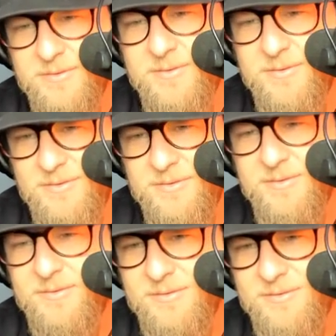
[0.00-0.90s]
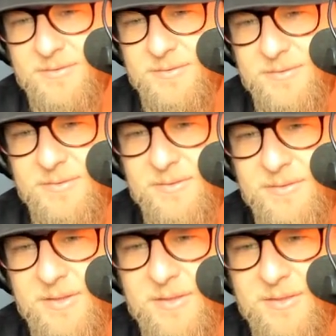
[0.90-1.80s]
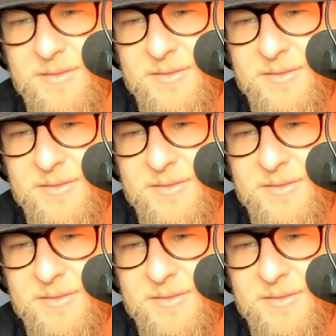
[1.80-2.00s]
(not speaking)